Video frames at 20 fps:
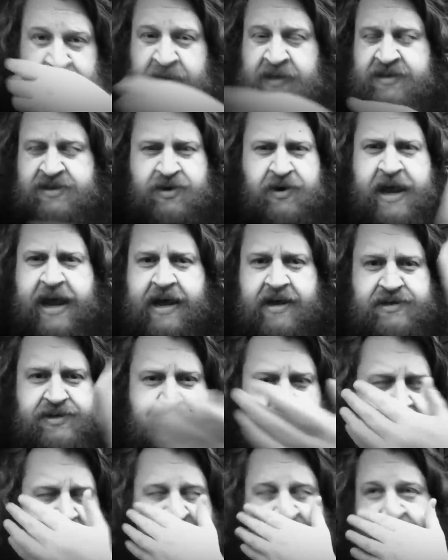So yeah,
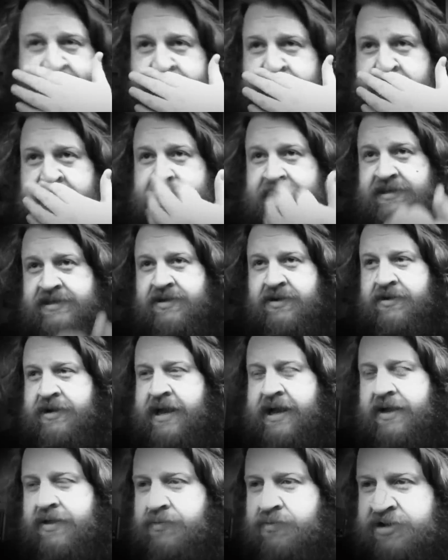2003. So
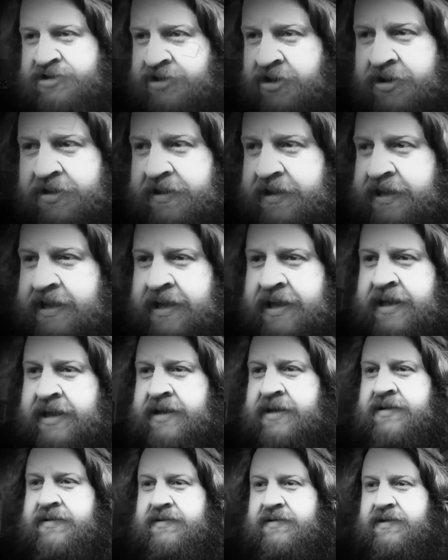yeah, The Return of the
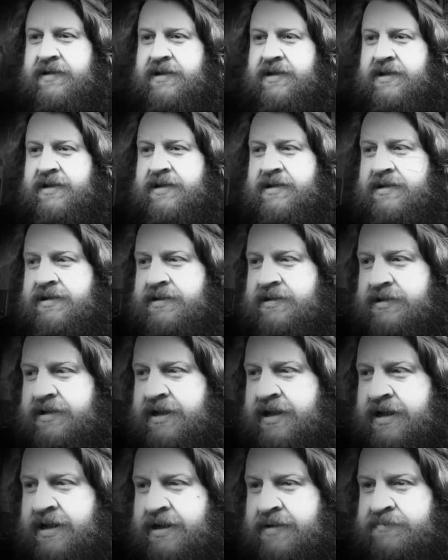King
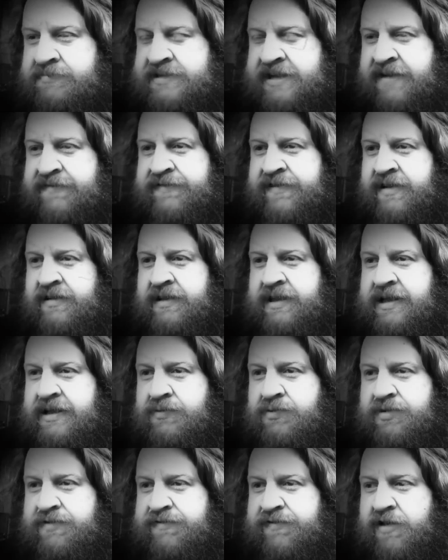definitely
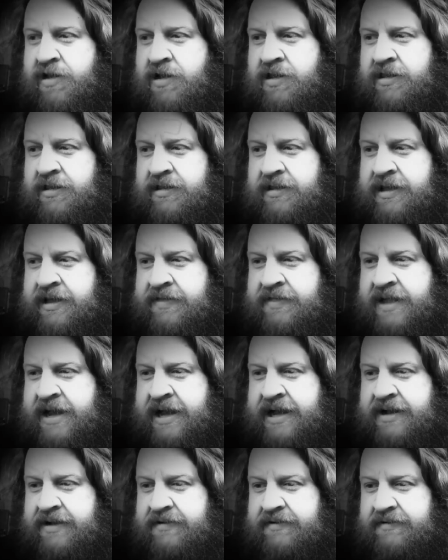would fall in
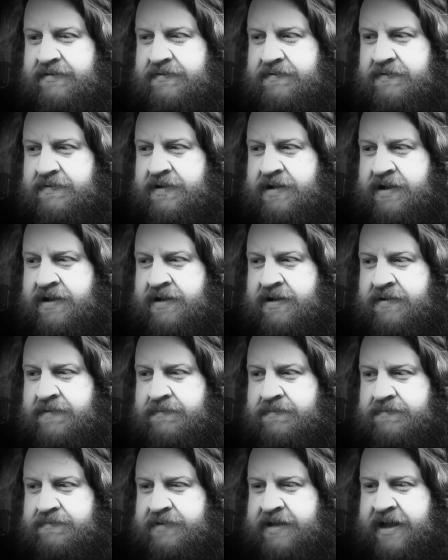that
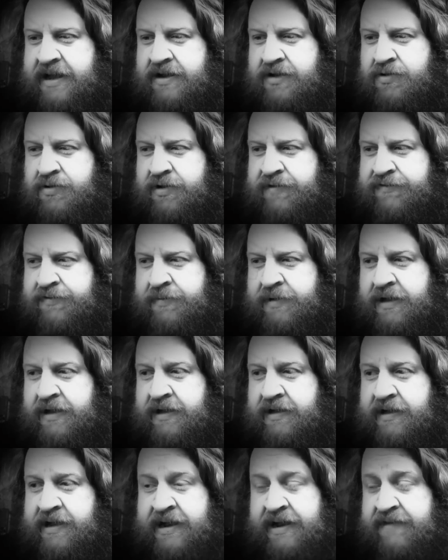category for
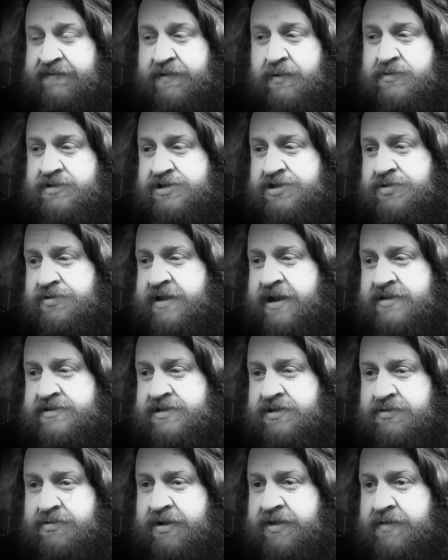me. And if it was
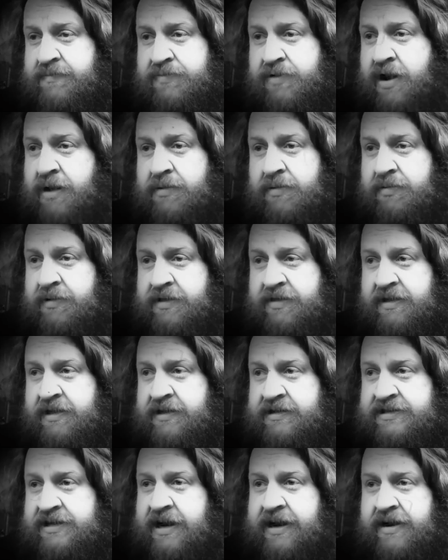2003, then probably the
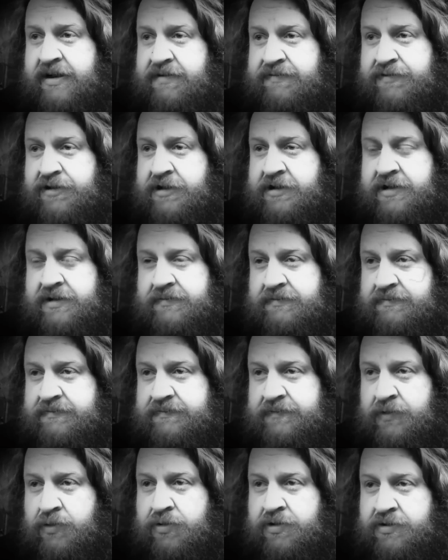entire fucking
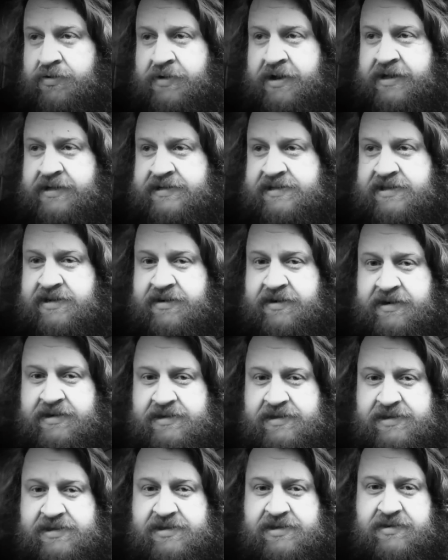Lord of the Rings
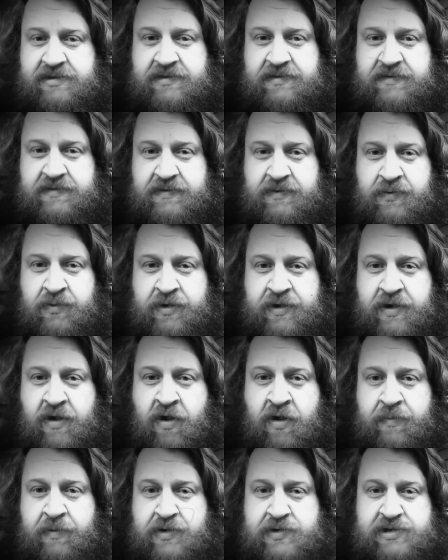series would
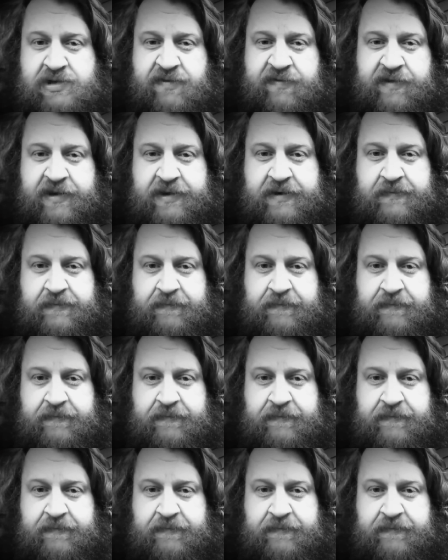almost fit.